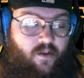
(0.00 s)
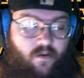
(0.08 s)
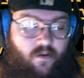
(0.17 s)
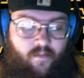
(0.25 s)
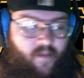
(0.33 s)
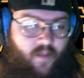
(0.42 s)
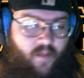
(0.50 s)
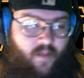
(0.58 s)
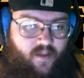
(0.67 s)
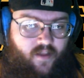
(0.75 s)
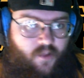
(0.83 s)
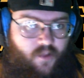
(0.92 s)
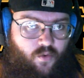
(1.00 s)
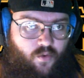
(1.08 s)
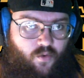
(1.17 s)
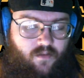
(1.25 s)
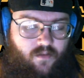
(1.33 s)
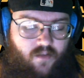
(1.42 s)
Maybe like a
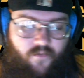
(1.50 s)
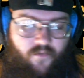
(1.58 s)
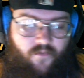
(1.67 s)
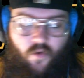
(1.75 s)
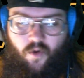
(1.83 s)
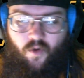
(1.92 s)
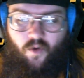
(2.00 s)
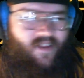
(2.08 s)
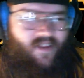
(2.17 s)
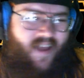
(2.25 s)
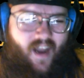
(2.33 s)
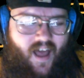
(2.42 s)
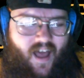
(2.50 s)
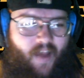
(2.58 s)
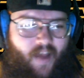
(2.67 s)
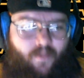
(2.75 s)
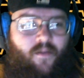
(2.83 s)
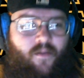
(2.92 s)
Tatooine stuff going on, but not a lot. I
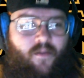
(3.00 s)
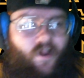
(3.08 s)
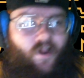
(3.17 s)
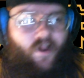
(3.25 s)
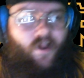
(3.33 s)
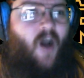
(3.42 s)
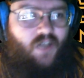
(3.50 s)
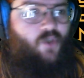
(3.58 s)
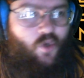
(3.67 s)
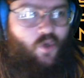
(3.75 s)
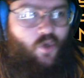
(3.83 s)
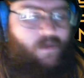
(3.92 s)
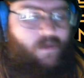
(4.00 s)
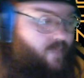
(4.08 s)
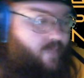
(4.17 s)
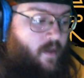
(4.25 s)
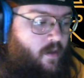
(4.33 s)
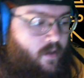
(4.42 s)
mean, people in costume and
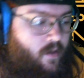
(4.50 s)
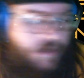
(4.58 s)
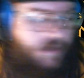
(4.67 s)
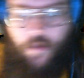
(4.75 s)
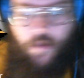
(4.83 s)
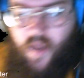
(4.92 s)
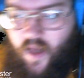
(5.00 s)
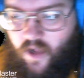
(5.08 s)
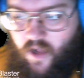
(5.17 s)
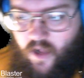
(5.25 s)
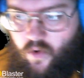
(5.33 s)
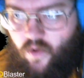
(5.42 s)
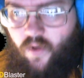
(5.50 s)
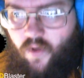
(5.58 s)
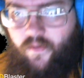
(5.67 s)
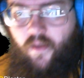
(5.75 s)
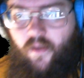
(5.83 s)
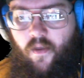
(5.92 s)
not a lot going on
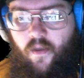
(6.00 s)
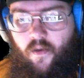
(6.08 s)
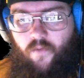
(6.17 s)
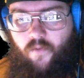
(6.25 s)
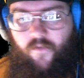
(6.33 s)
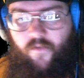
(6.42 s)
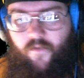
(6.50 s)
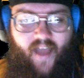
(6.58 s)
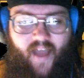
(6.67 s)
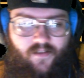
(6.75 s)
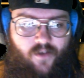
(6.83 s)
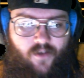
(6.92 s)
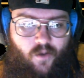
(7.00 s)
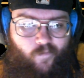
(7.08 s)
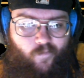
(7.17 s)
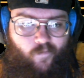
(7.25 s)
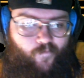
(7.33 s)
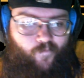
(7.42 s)
for that. So,
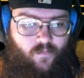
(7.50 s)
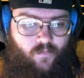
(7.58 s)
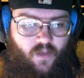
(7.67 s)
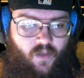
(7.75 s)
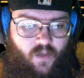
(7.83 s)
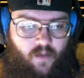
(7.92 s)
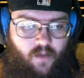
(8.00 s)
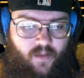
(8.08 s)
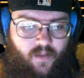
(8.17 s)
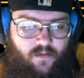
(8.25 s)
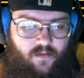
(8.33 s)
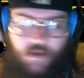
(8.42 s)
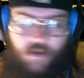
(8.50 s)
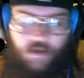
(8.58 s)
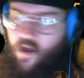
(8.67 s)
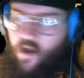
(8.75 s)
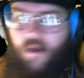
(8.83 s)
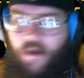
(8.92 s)
but
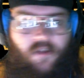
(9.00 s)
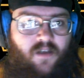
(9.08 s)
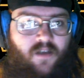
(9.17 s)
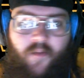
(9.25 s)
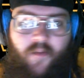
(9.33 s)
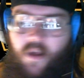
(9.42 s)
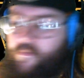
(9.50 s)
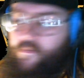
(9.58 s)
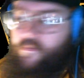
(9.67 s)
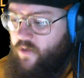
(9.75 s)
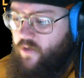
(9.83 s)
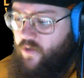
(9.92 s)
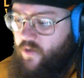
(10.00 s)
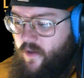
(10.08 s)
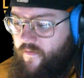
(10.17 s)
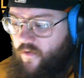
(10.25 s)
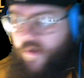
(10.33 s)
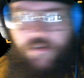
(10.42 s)
Comic-Con's coming up. It's only a few
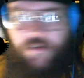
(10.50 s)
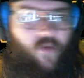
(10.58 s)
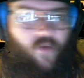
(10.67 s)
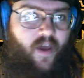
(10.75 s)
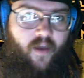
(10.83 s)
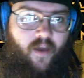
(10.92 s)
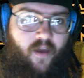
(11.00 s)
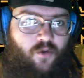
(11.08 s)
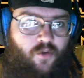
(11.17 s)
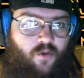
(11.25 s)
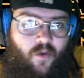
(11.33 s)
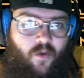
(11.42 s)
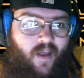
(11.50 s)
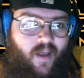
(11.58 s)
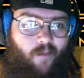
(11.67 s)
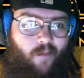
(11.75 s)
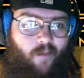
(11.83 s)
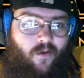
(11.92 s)
weeks away. I'm sure we're going to get a
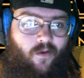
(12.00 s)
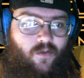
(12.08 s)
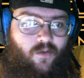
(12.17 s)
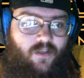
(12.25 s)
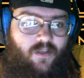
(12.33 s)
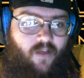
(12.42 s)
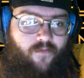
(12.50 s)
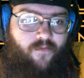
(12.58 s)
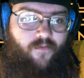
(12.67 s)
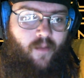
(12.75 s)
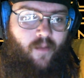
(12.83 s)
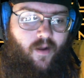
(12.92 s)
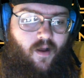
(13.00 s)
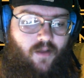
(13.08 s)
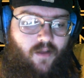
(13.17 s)
bundle of stuff for Comic-Con.